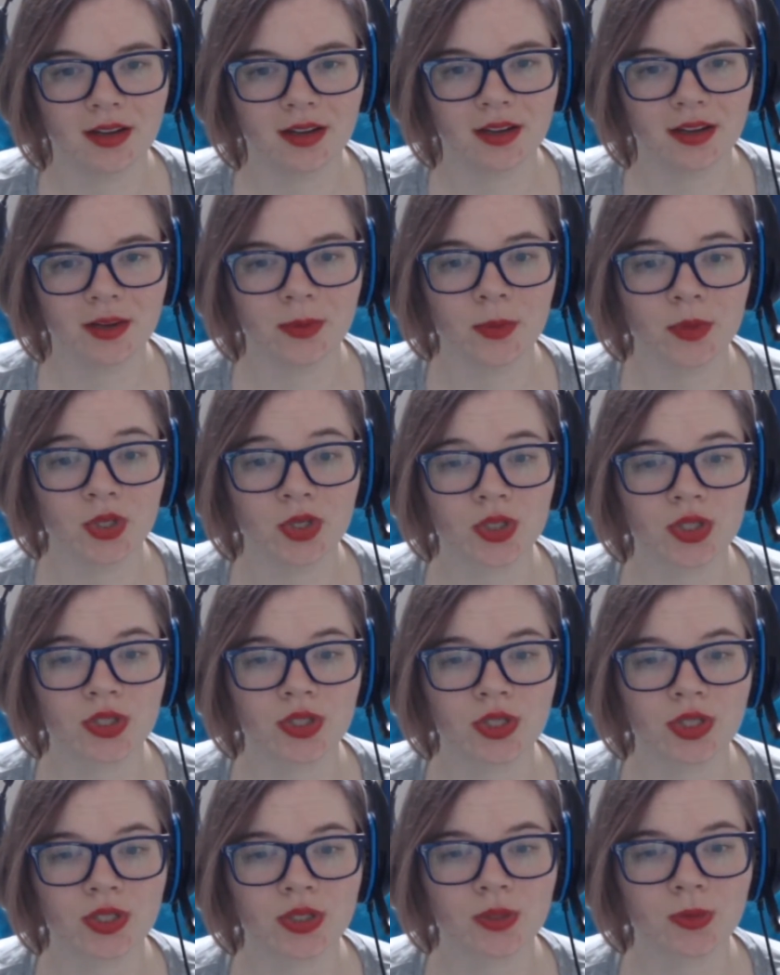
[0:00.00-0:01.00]
it
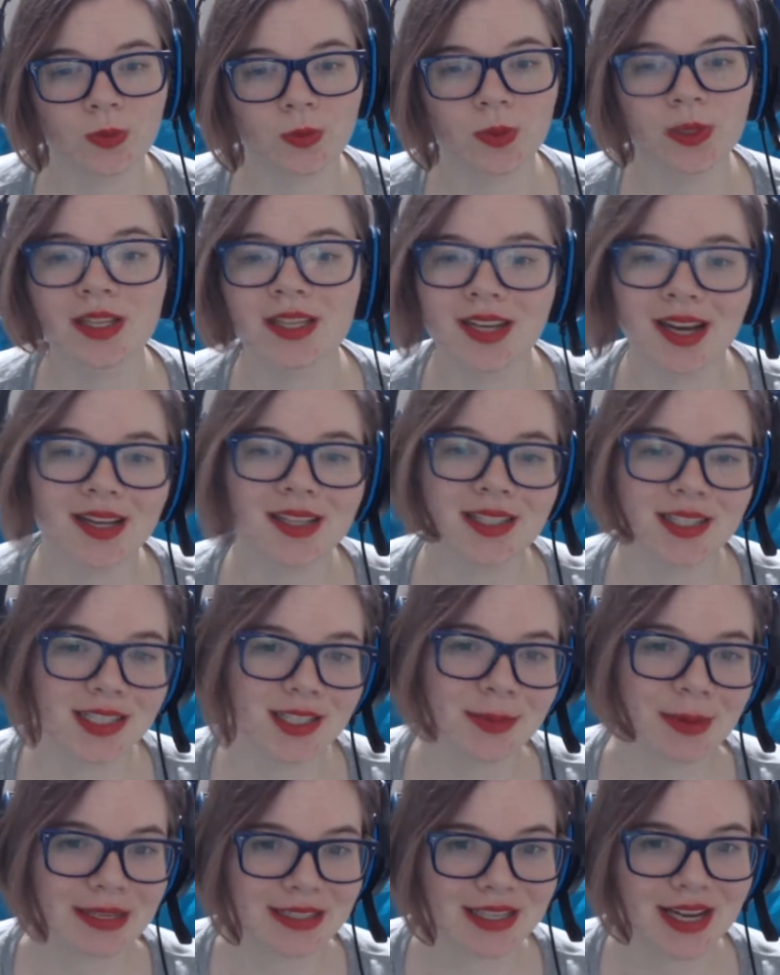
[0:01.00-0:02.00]
was really nice to
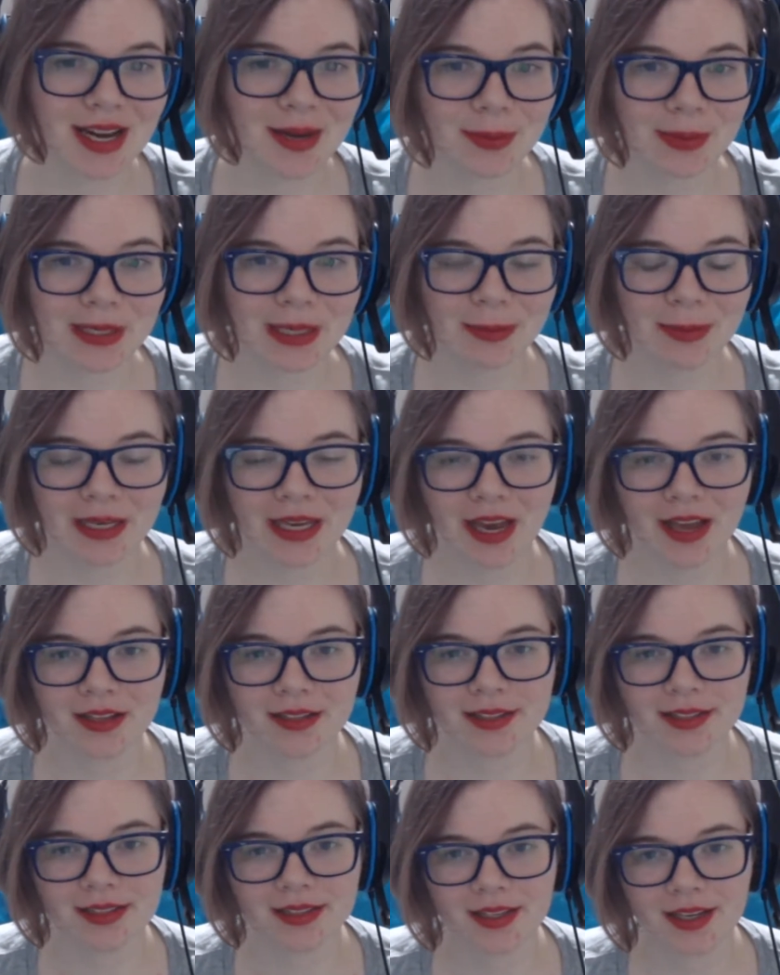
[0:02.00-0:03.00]
spend time with them
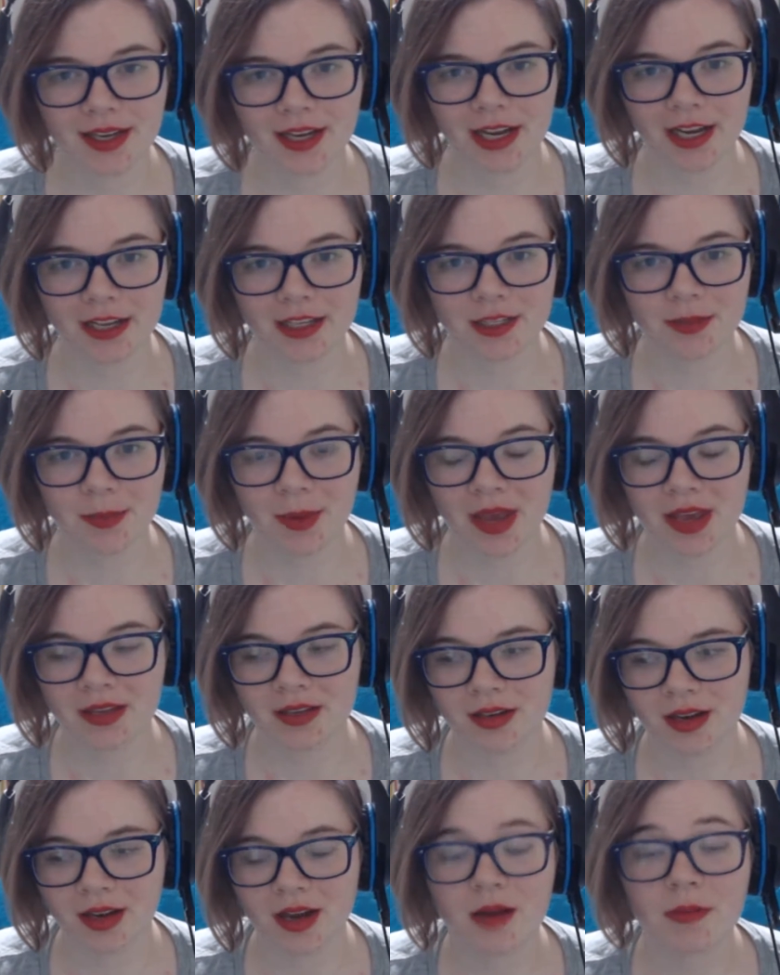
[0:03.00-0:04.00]
again. Uh, it's
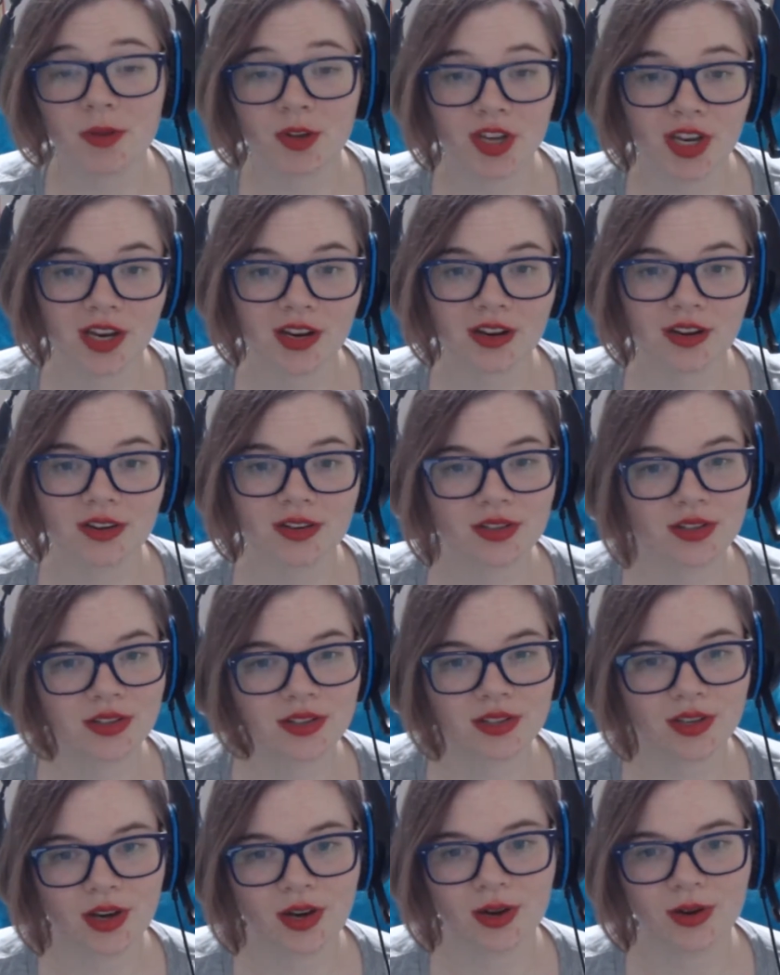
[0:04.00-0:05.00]
been a couple years,
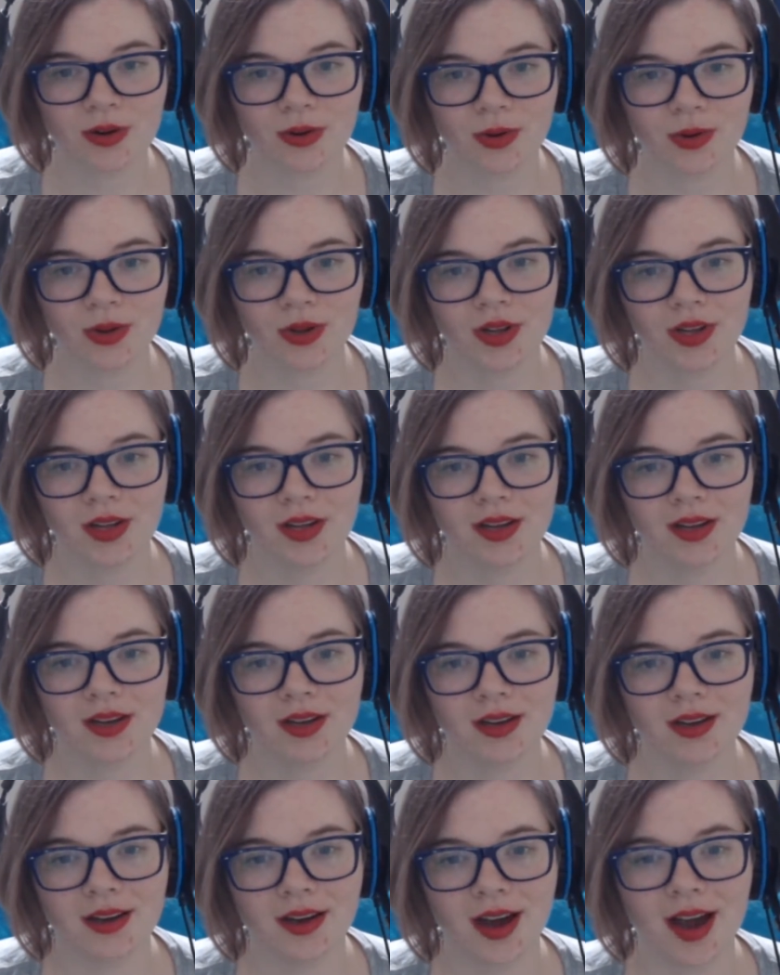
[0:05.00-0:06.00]
so
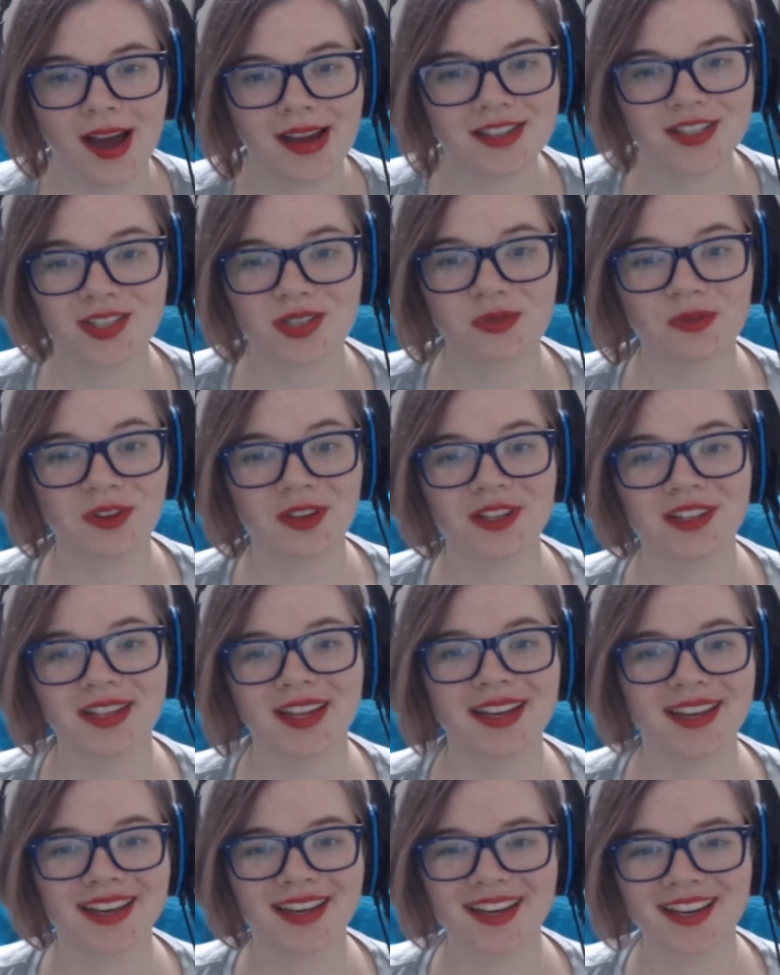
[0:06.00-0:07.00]
I just feel
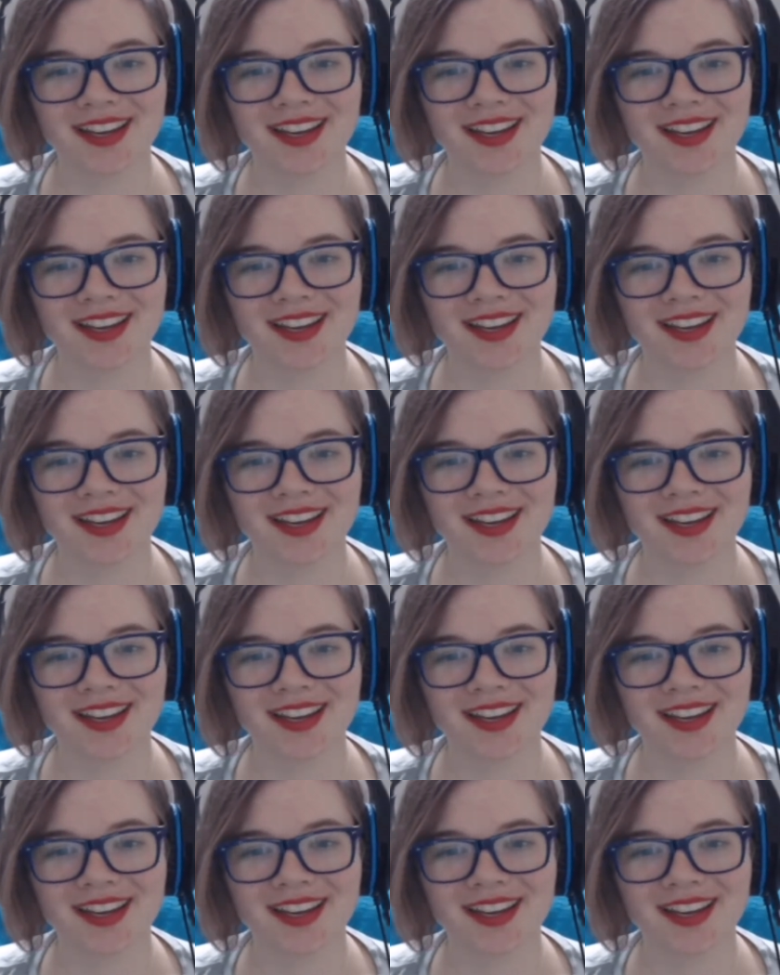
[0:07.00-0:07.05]
like